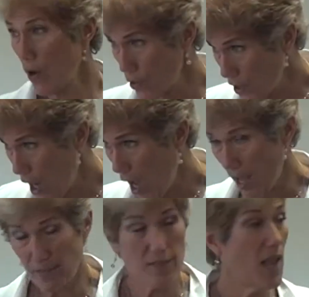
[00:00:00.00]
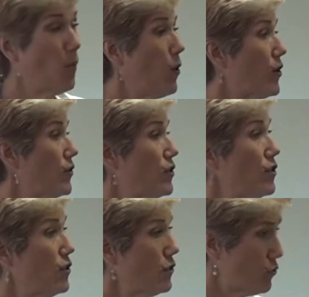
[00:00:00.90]
Protons. And what are the
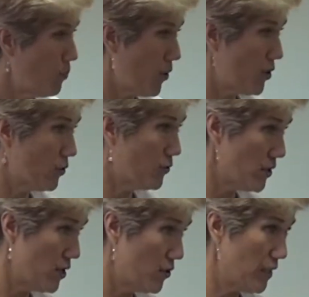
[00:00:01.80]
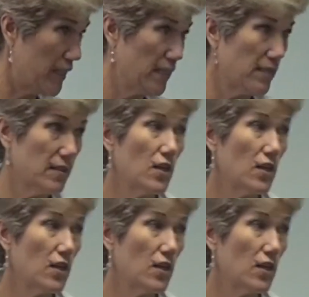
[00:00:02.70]
neutral particles in the nucleus?